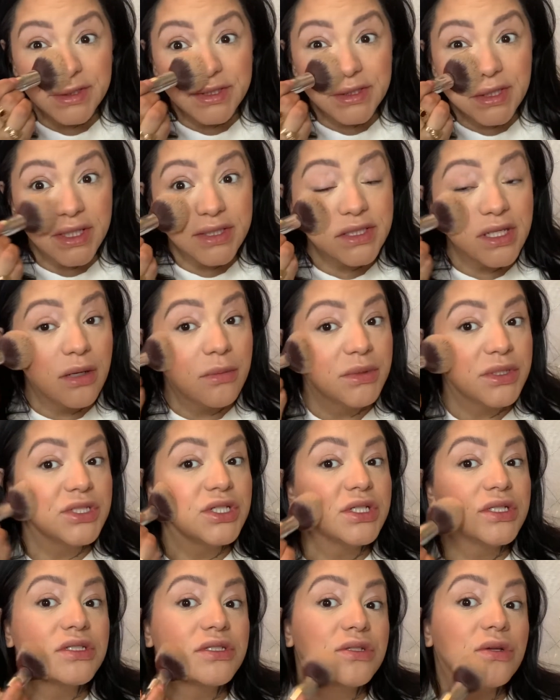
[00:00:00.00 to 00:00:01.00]
That's how much I
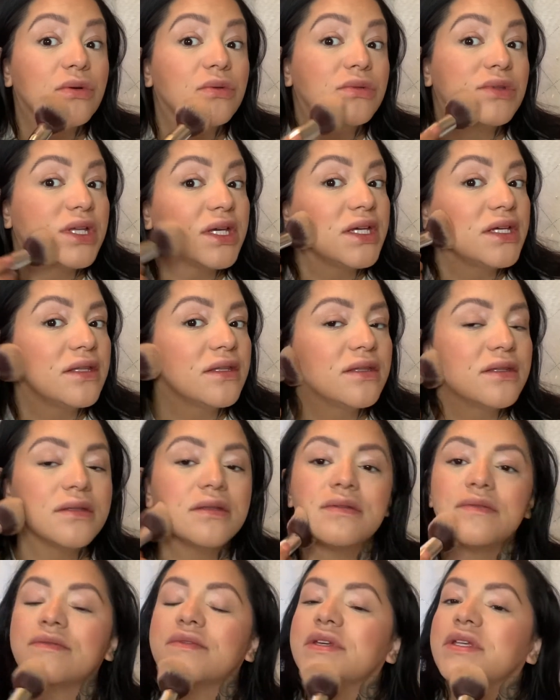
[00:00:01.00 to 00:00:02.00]
don't like
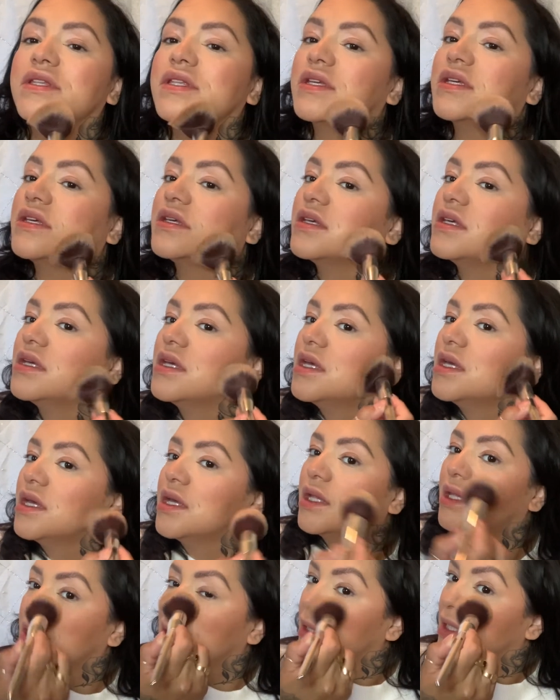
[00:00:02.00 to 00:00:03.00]
feeling
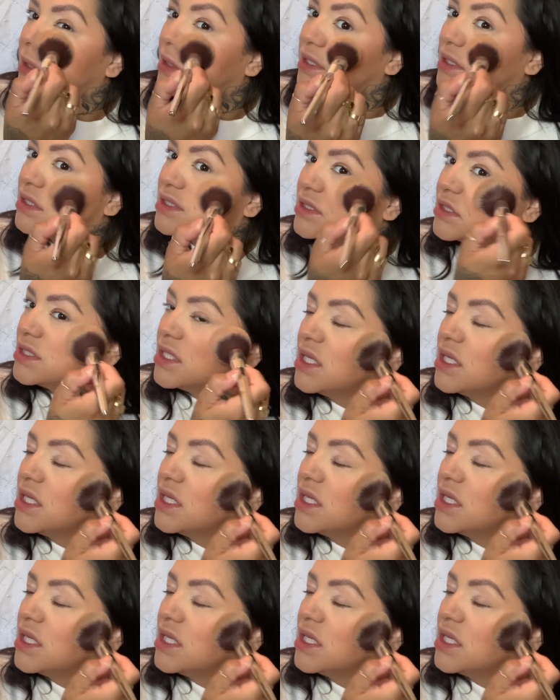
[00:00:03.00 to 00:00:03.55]
like this.